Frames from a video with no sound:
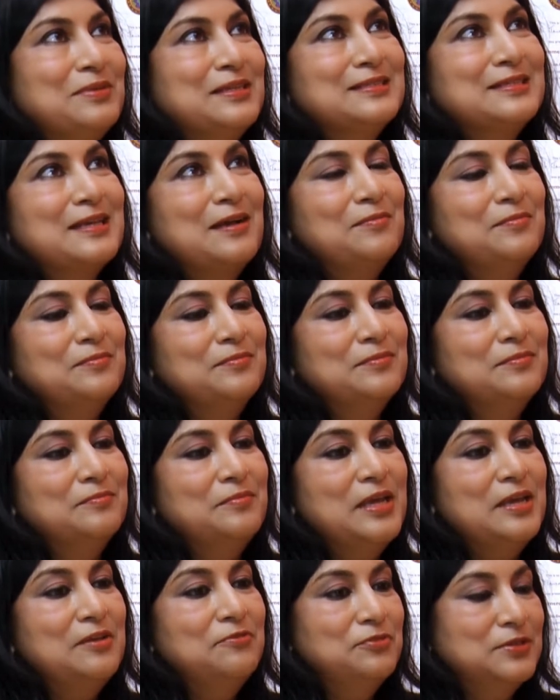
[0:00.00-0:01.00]
in
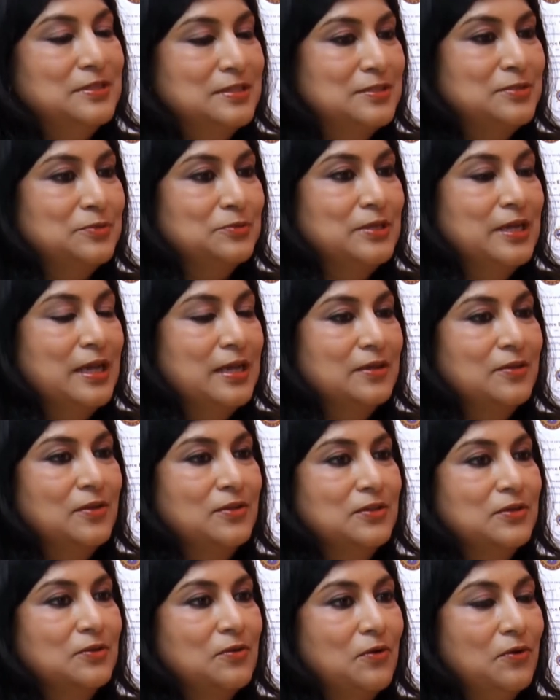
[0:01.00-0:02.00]
May 1st only I
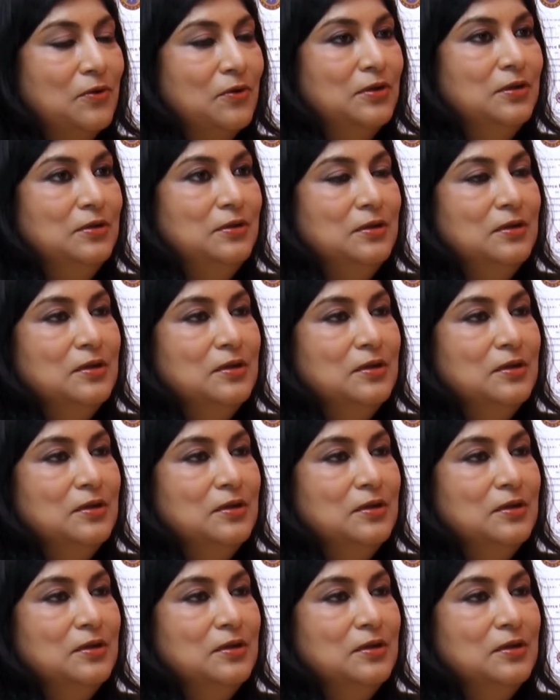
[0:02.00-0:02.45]
got the call